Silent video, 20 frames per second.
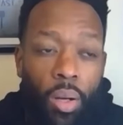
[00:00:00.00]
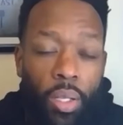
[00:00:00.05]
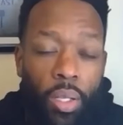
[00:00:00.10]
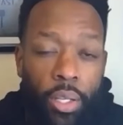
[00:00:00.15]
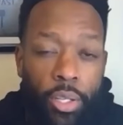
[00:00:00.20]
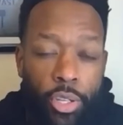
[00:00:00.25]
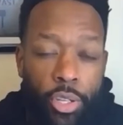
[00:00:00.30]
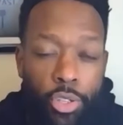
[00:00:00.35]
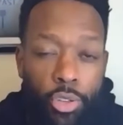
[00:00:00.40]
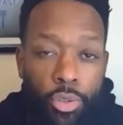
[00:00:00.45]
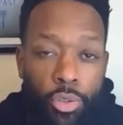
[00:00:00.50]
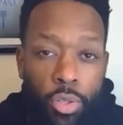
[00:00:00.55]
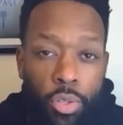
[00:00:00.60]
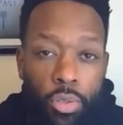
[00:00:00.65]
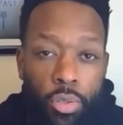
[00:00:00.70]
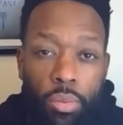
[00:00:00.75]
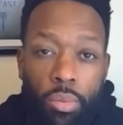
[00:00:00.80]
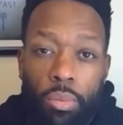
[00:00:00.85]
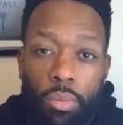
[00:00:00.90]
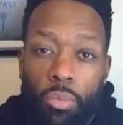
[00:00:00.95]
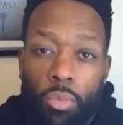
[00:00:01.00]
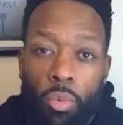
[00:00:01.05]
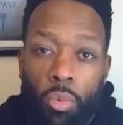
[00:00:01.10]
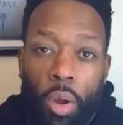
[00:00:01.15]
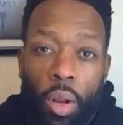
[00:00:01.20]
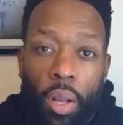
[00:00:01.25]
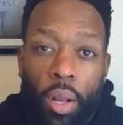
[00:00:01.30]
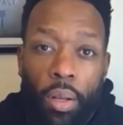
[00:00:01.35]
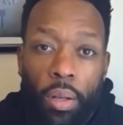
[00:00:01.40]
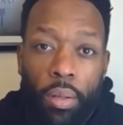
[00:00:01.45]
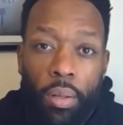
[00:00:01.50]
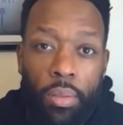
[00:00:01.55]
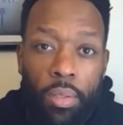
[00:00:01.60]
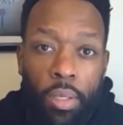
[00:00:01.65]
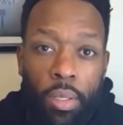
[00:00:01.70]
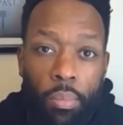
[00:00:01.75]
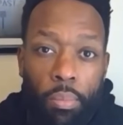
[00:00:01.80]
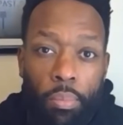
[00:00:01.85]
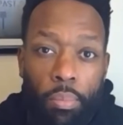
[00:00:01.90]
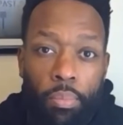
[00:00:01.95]
to get your juices running
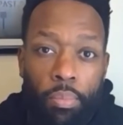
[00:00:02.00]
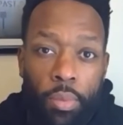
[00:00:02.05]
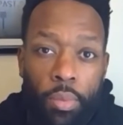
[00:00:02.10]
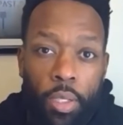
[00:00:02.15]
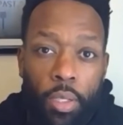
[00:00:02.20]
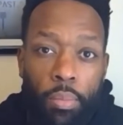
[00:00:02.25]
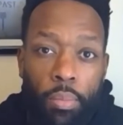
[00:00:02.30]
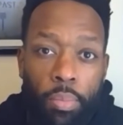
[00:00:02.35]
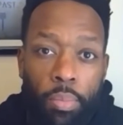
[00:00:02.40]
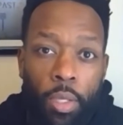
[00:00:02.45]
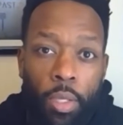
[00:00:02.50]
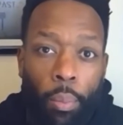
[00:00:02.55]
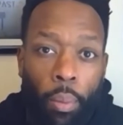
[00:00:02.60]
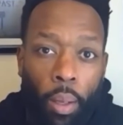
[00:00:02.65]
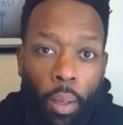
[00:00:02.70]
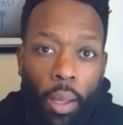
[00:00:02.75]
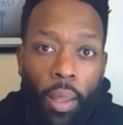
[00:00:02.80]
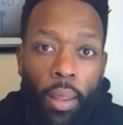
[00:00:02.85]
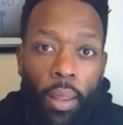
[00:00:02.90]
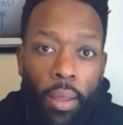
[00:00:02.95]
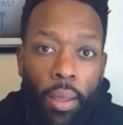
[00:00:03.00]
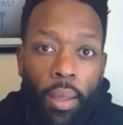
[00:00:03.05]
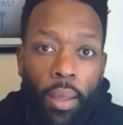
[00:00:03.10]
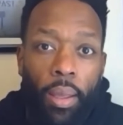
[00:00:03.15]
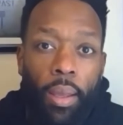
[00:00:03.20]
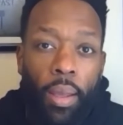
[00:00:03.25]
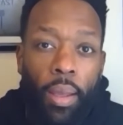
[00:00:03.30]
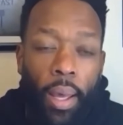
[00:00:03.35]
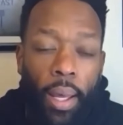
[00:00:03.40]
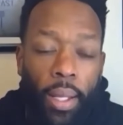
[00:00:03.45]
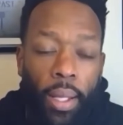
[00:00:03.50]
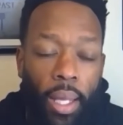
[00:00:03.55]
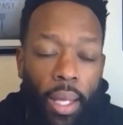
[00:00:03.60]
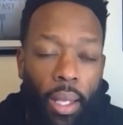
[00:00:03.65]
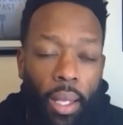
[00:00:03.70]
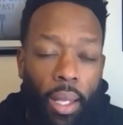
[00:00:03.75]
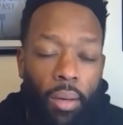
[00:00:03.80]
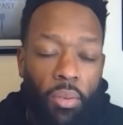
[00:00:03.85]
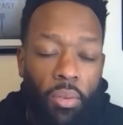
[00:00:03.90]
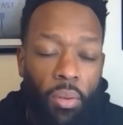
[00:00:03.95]
to play at that
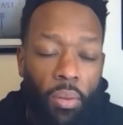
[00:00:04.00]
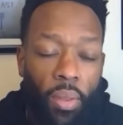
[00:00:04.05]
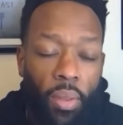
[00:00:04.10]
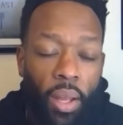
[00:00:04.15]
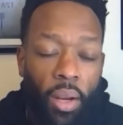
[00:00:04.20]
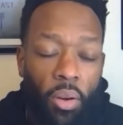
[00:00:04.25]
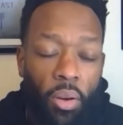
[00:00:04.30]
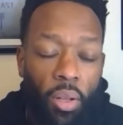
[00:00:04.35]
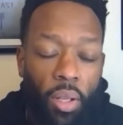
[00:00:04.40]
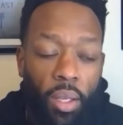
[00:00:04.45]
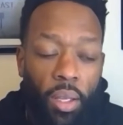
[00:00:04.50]
level that early.